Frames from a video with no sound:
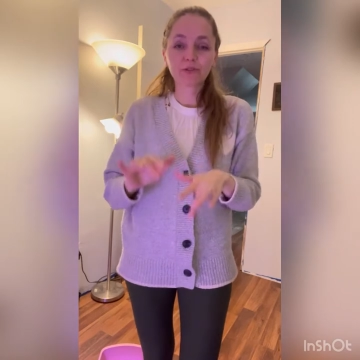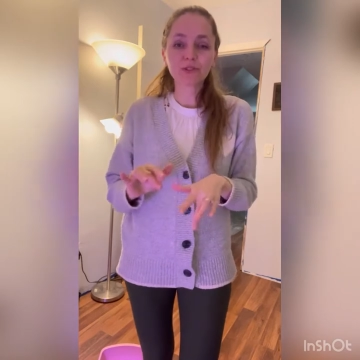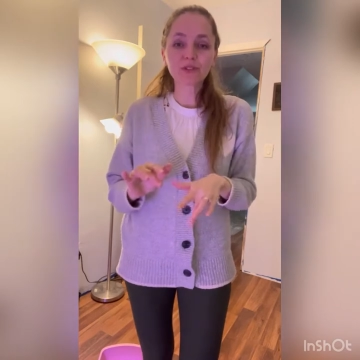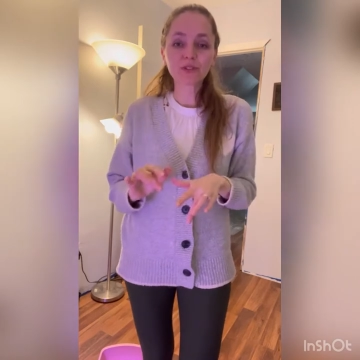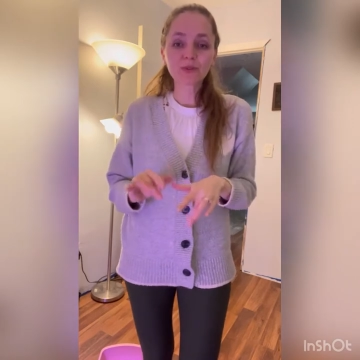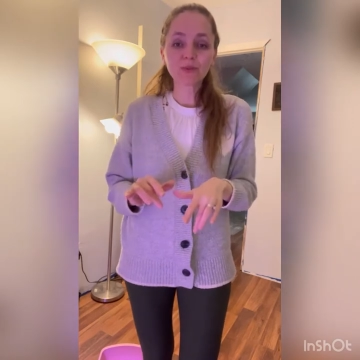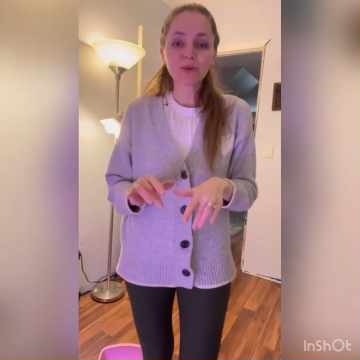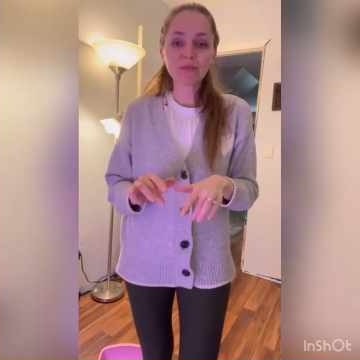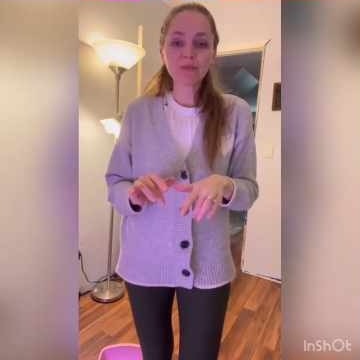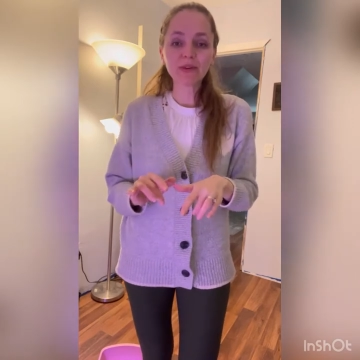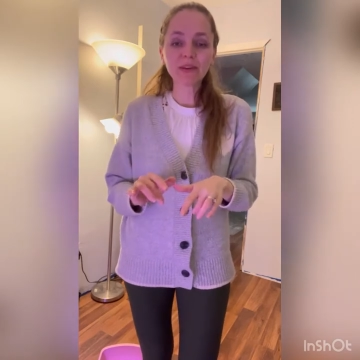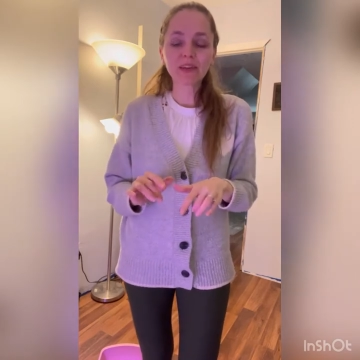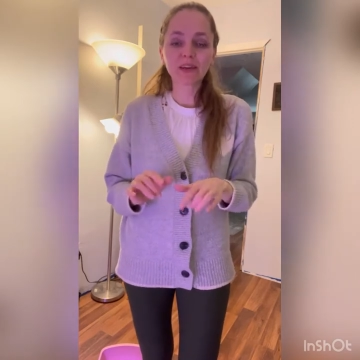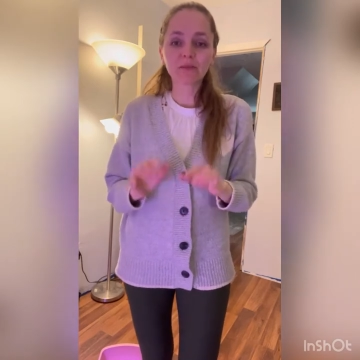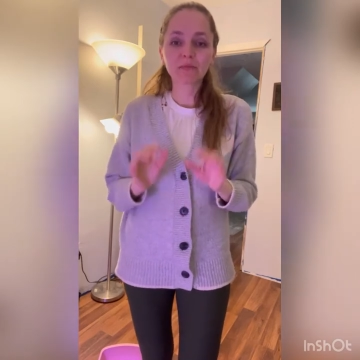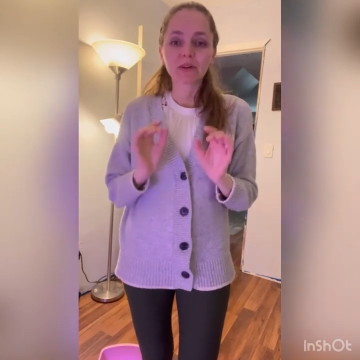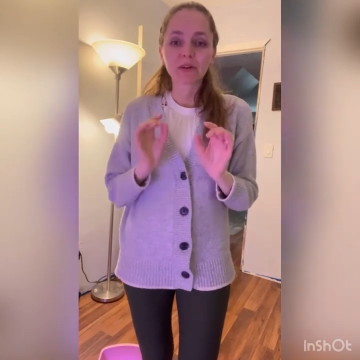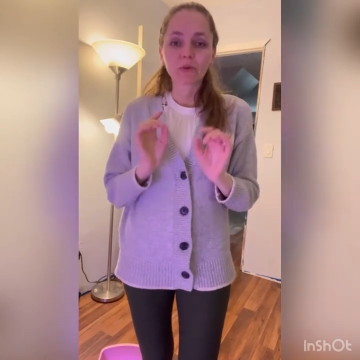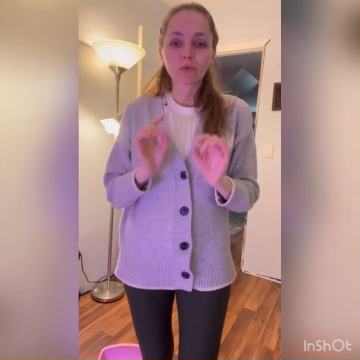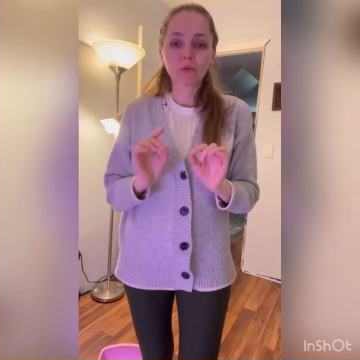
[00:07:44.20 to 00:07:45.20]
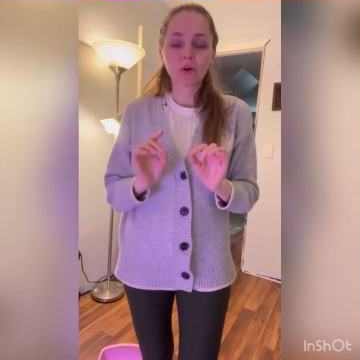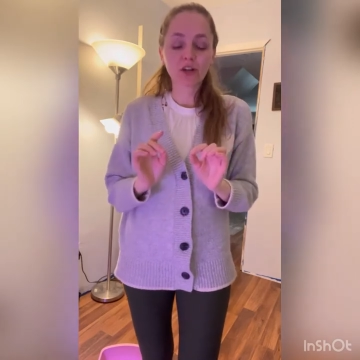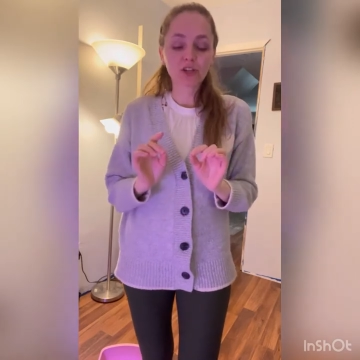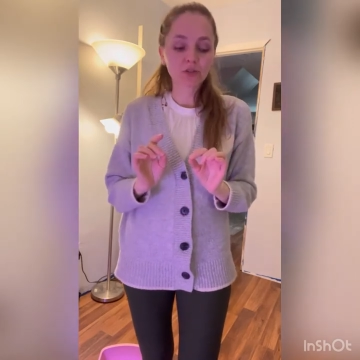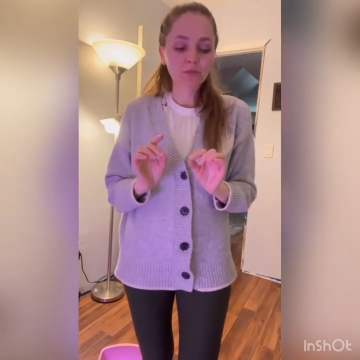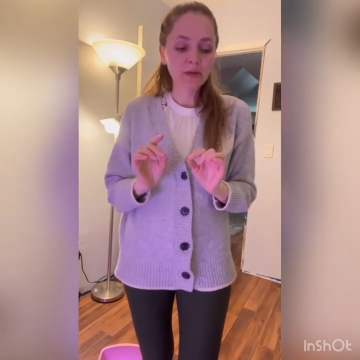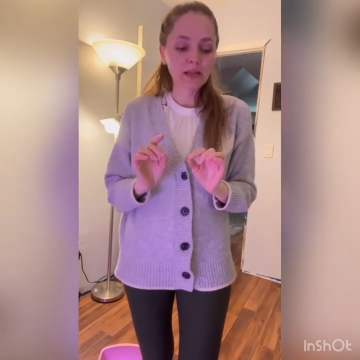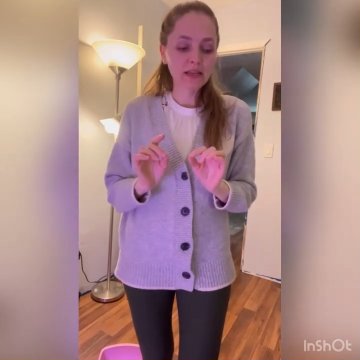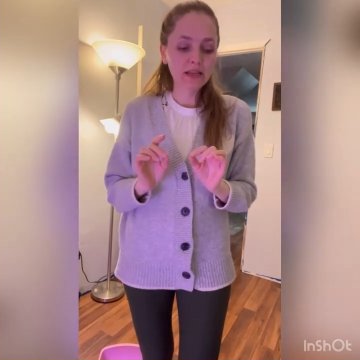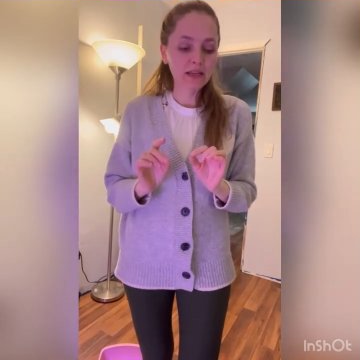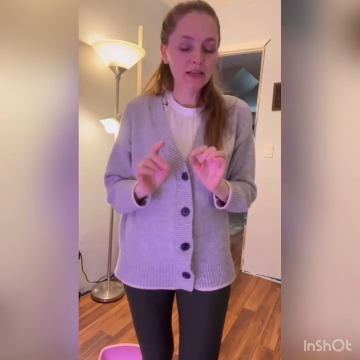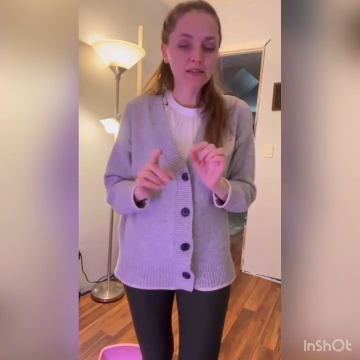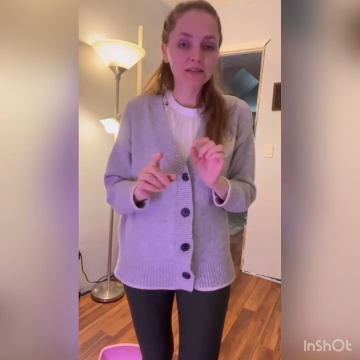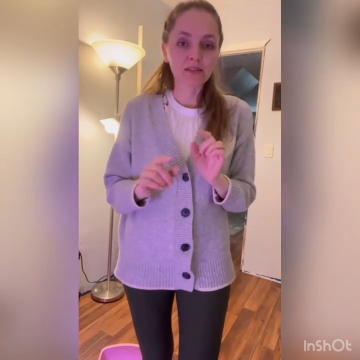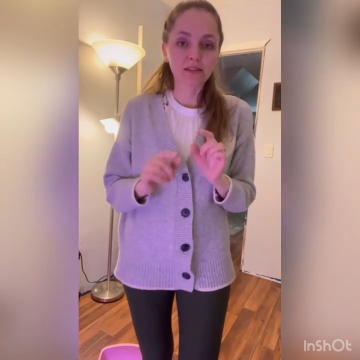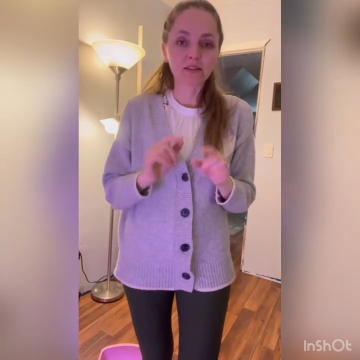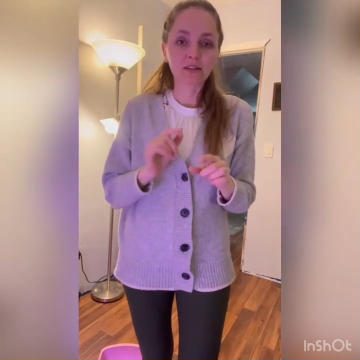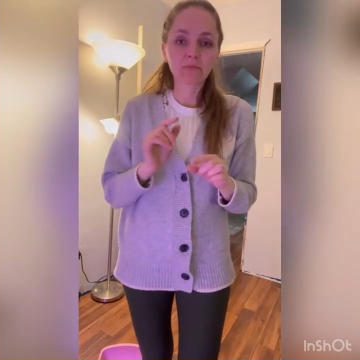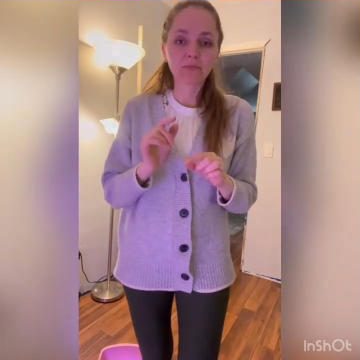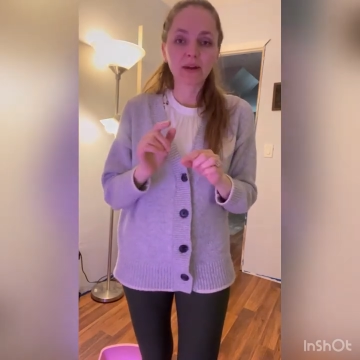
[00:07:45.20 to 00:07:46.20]
sweeping, I'm gonna wash my hands
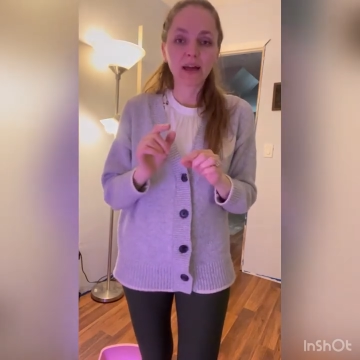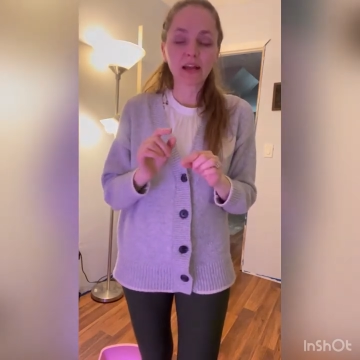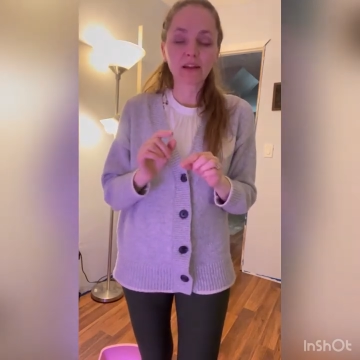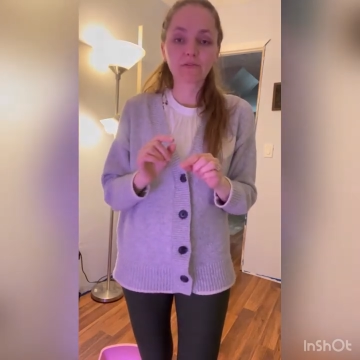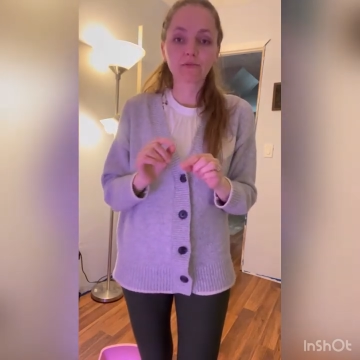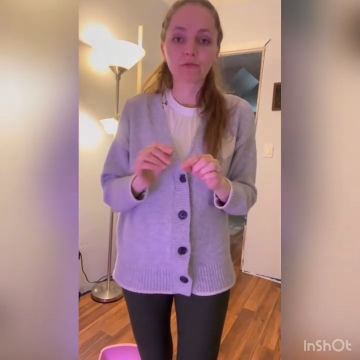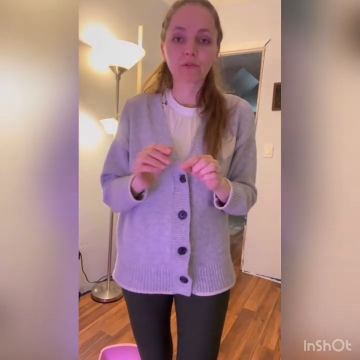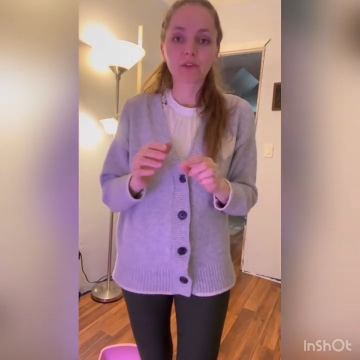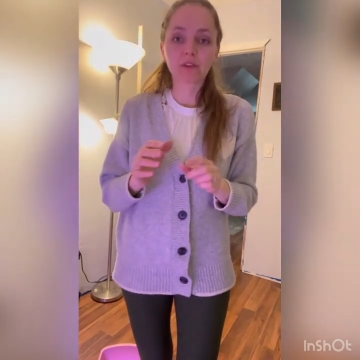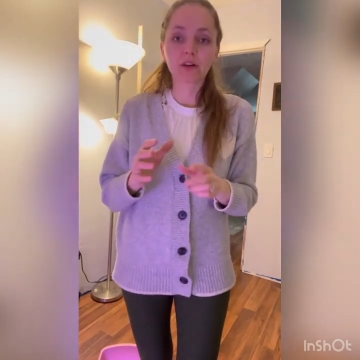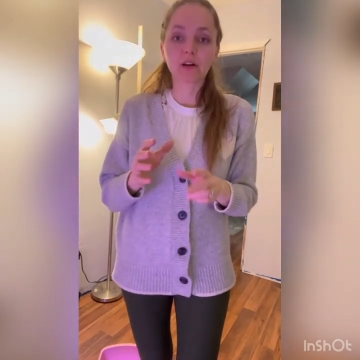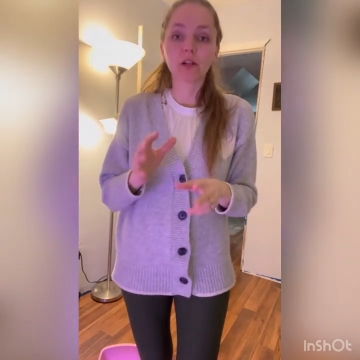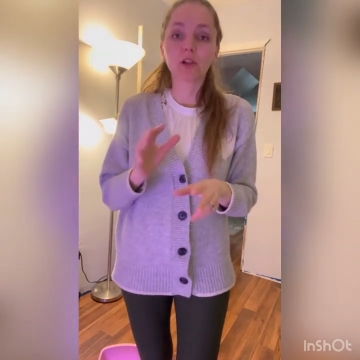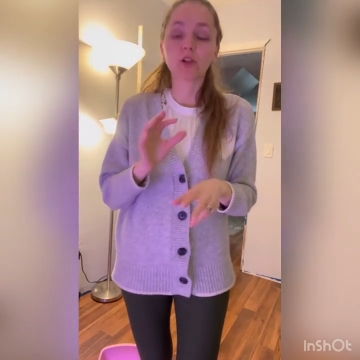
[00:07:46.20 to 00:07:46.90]
and come back for the